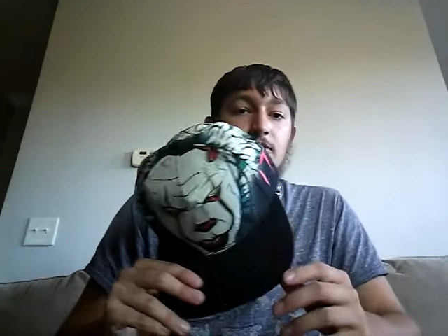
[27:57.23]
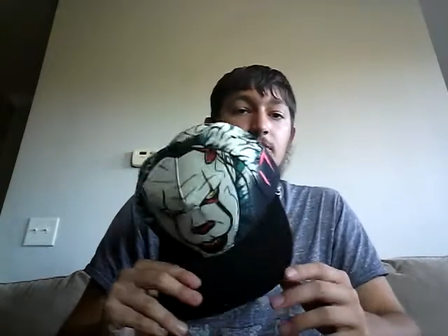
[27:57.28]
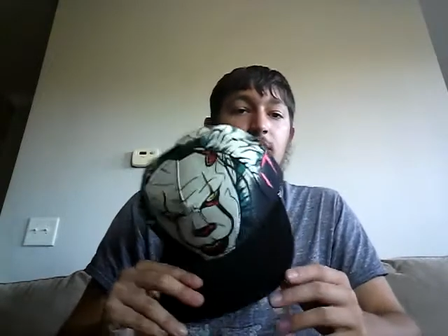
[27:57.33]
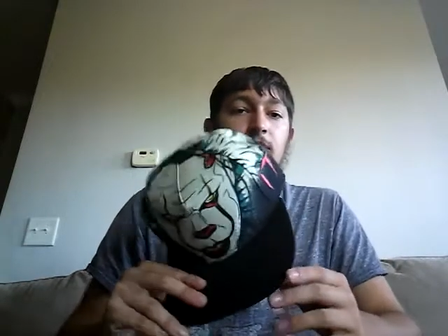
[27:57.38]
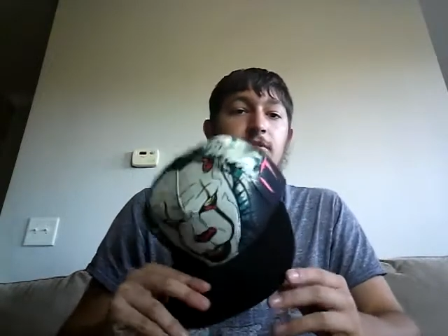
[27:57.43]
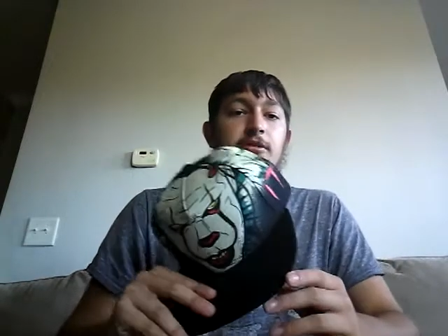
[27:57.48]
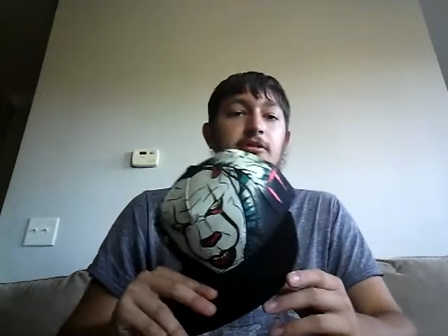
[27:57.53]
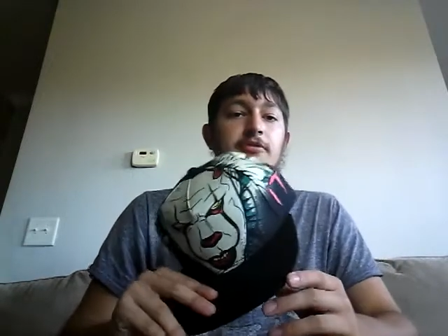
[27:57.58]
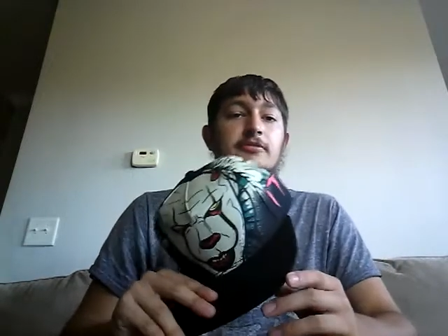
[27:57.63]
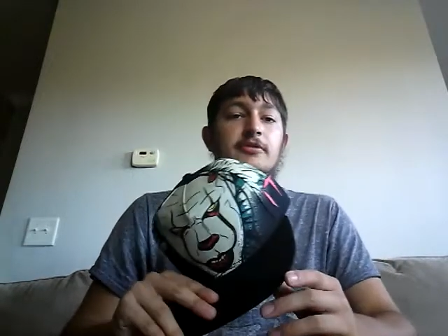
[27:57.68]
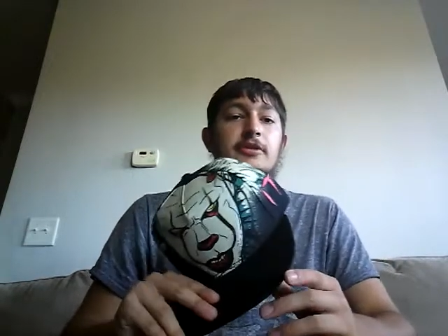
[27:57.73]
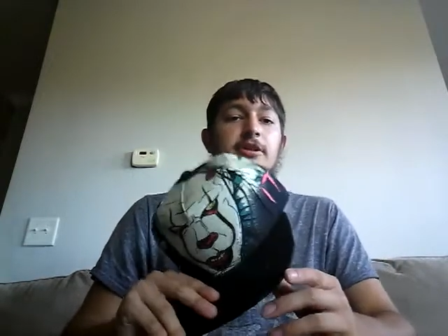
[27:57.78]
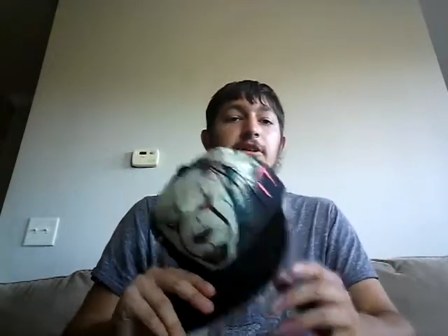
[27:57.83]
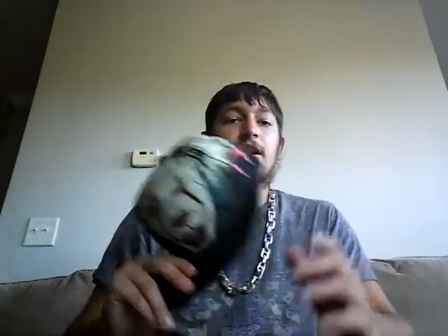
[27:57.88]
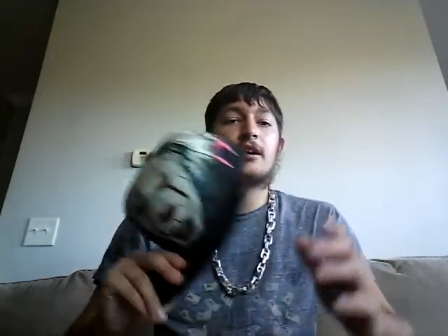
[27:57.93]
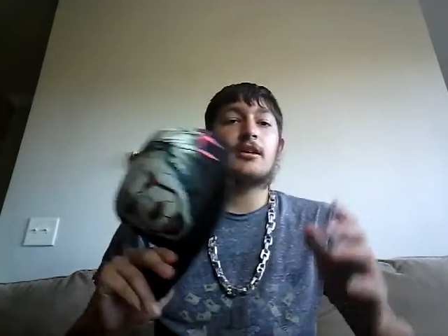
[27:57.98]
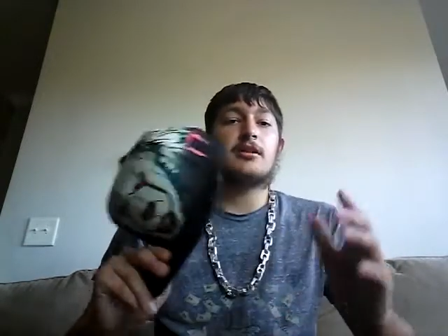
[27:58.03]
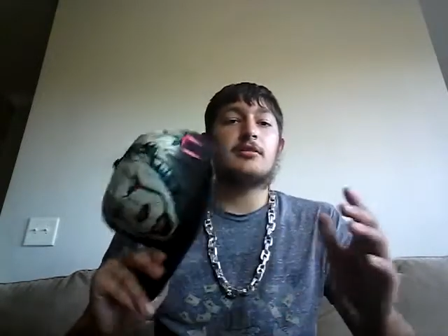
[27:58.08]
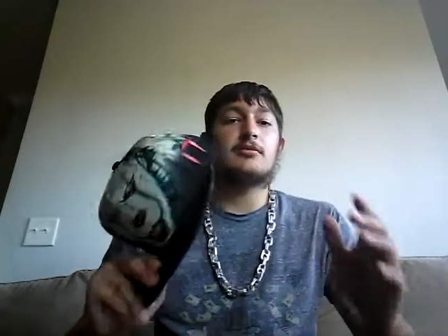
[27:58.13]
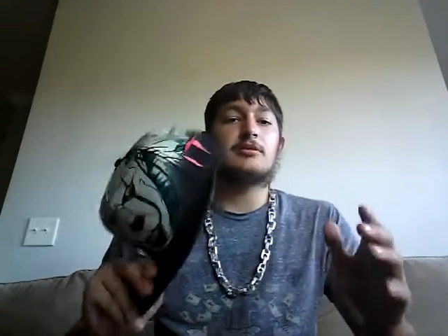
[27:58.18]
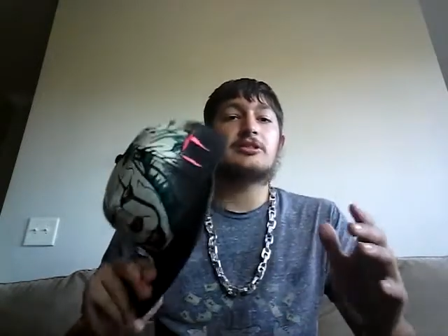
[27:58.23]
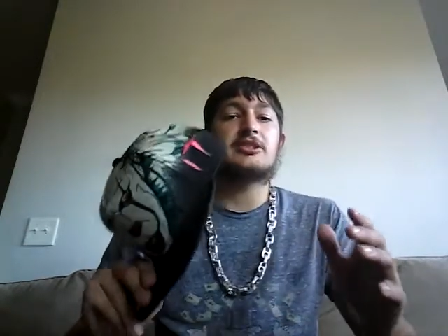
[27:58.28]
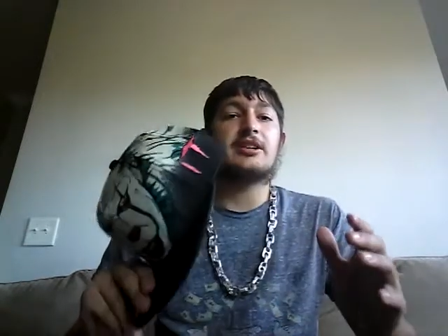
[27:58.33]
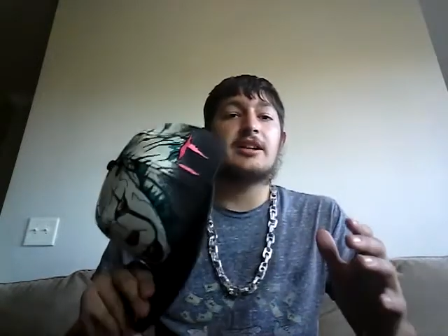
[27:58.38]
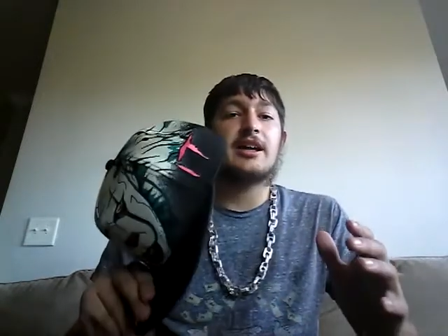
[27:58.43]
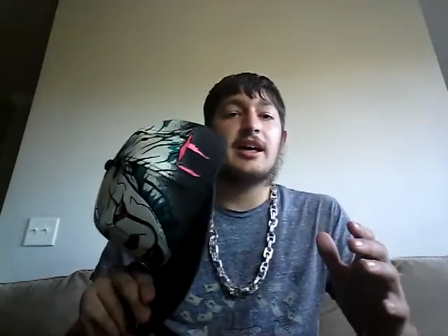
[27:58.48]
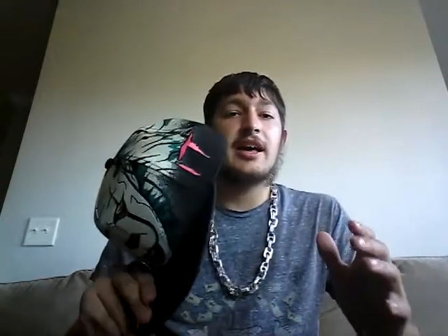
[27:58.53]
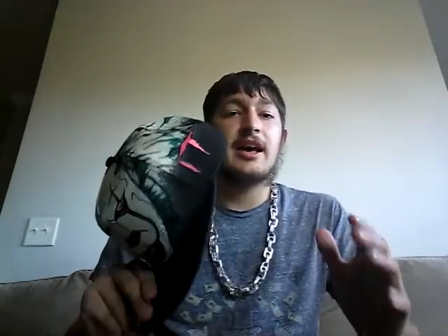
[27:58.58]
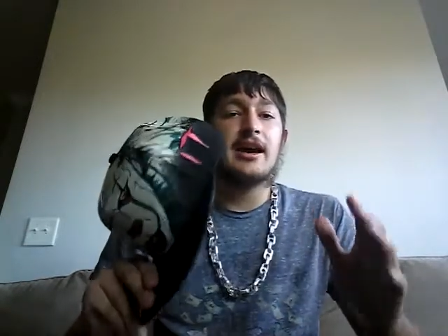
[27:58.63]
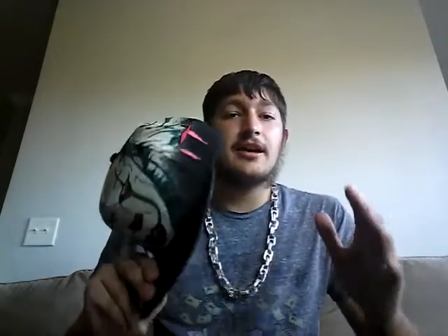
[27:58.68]
the word I'm looking for? You're not always
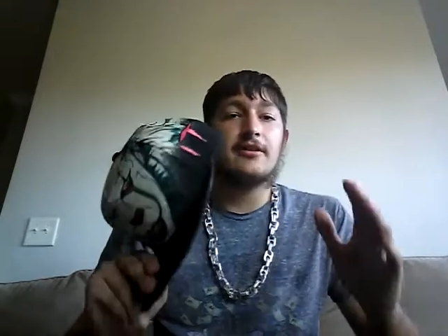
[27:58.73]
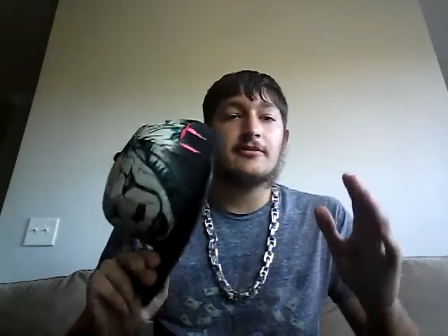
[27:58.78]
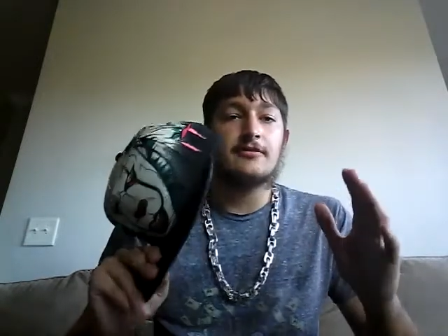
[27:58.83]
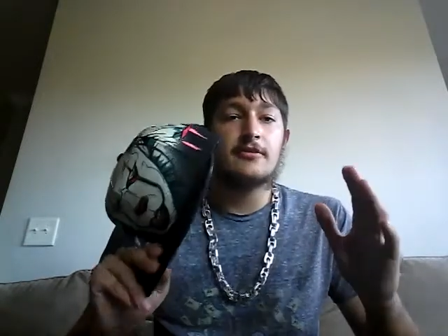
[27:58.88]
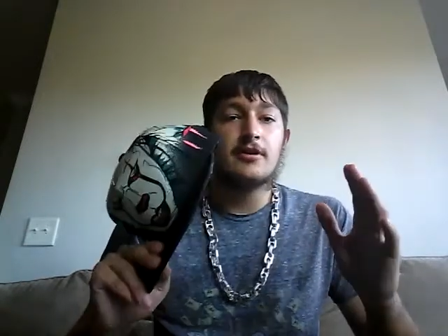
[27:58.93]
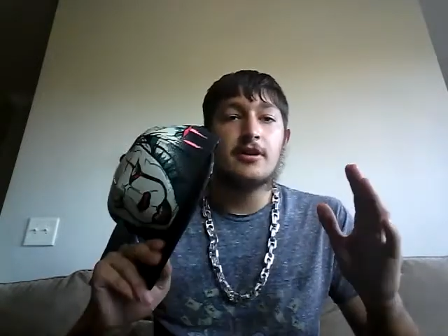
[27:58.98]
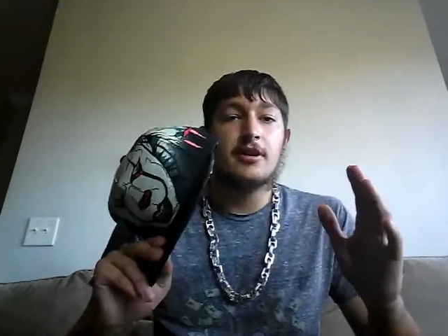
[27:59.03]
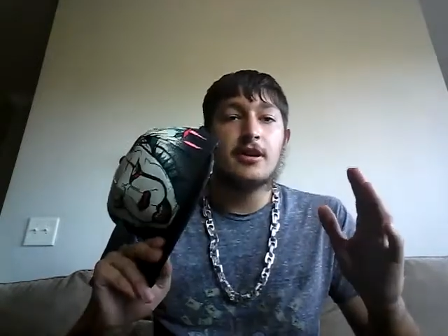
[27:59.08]
gonna have